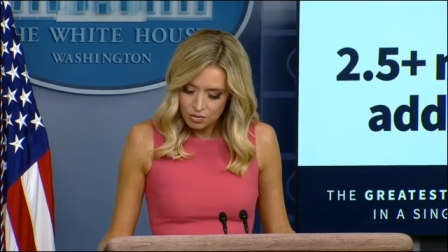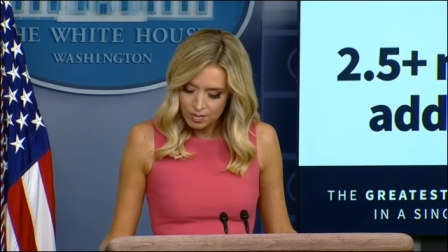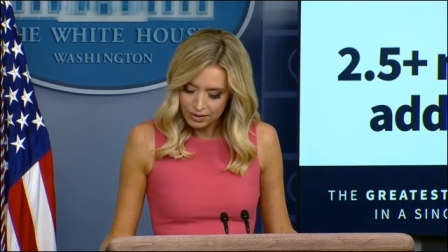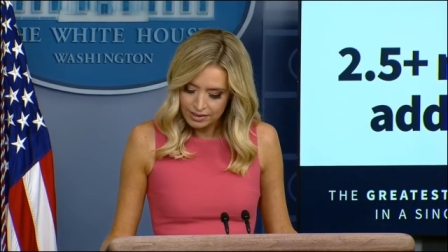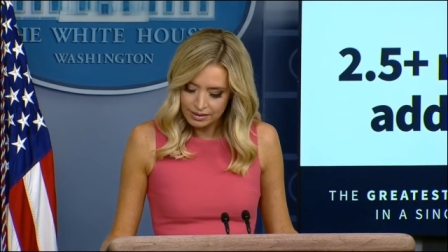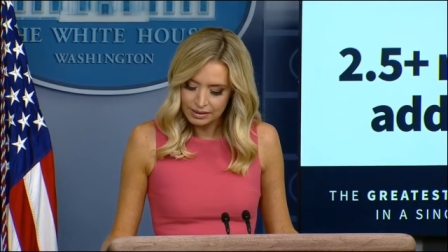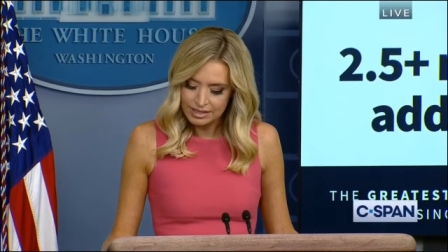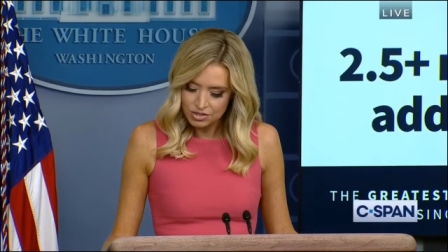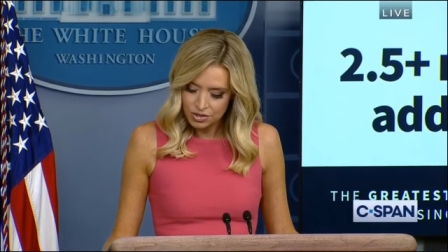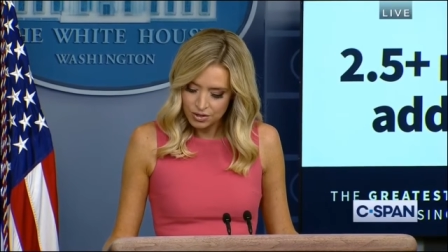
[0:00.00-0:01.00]
million
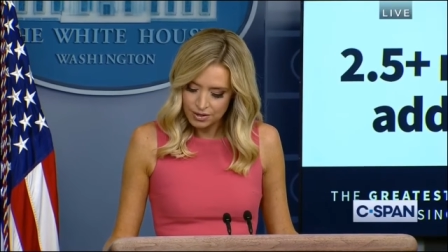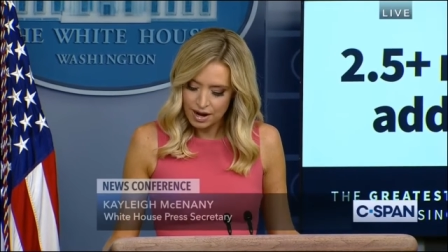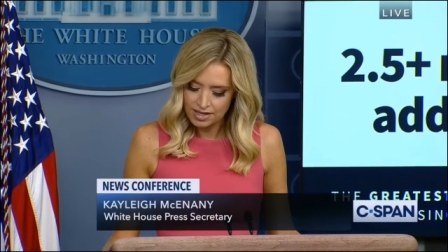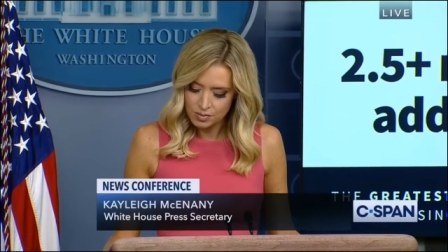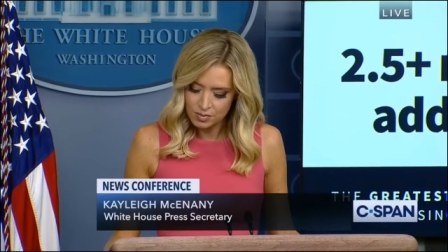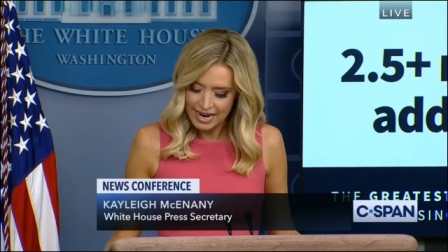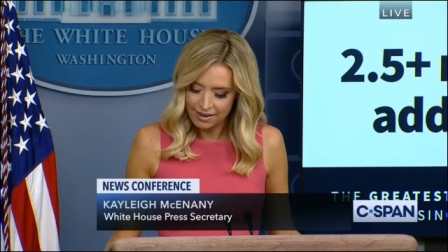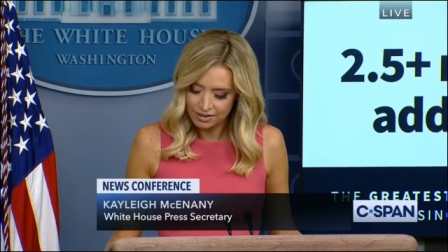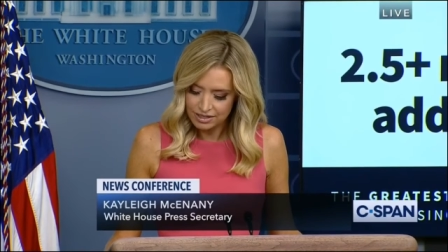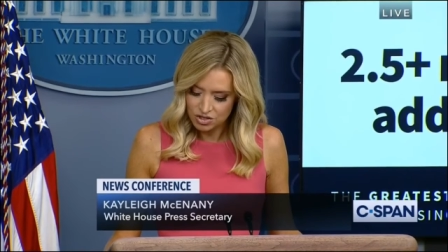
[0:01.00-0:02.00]
leisure and
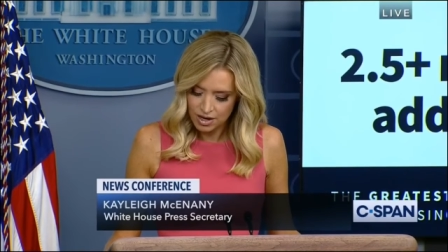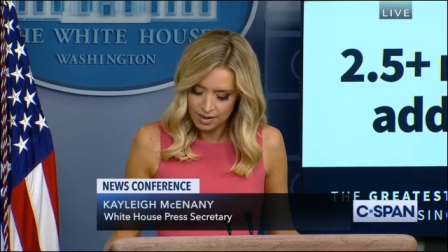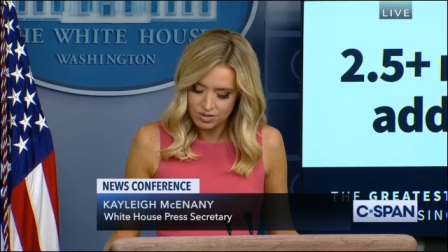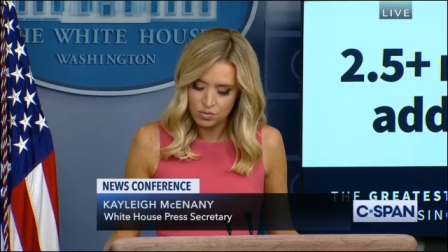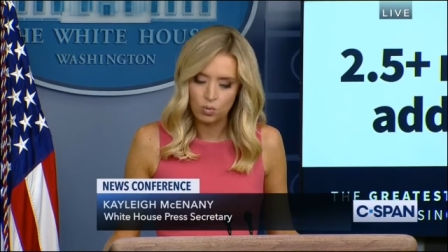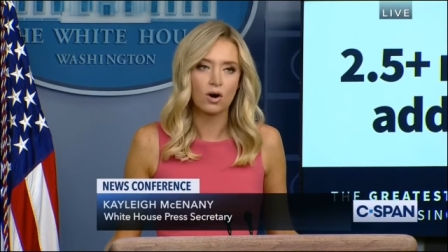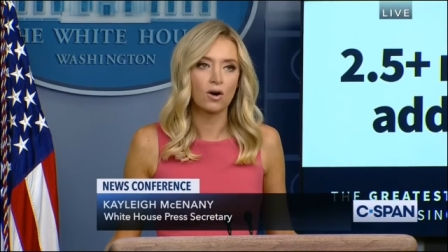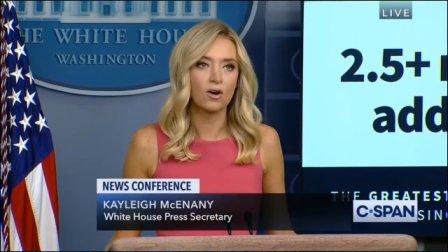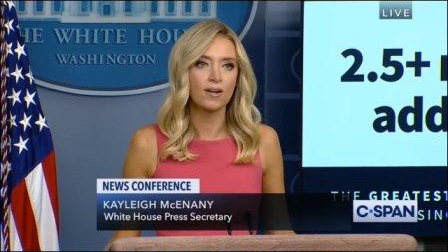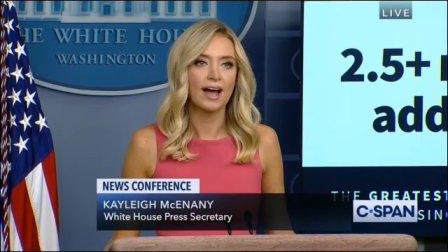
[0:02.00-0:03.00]
hospitality jobs were
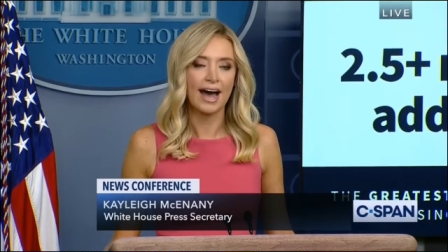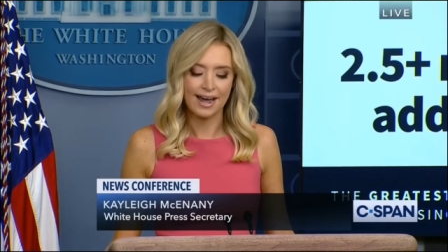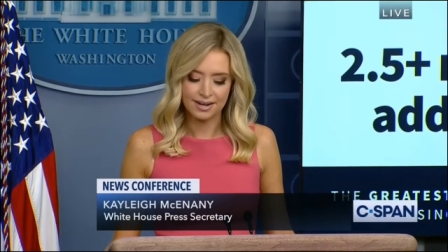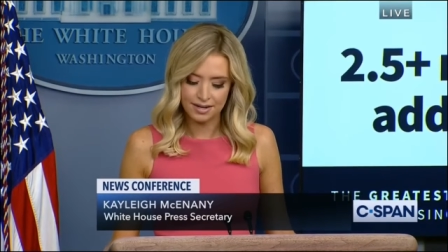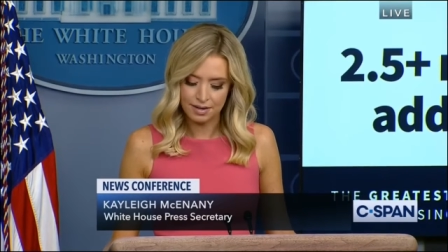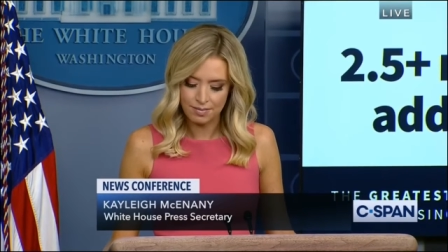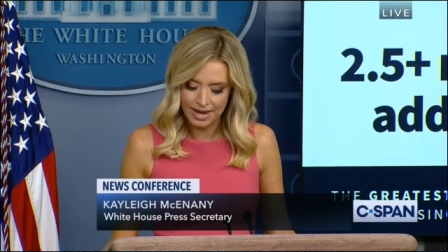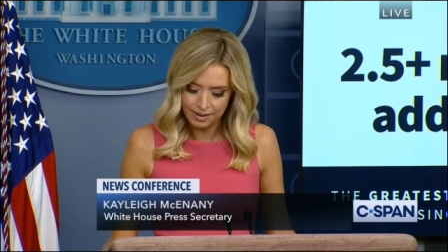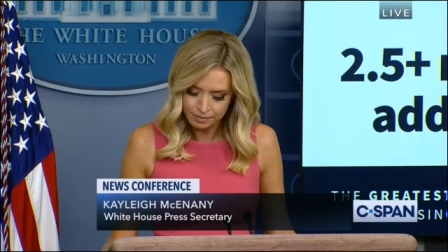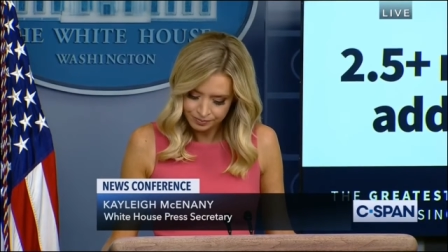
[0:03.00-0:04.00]
all added in May.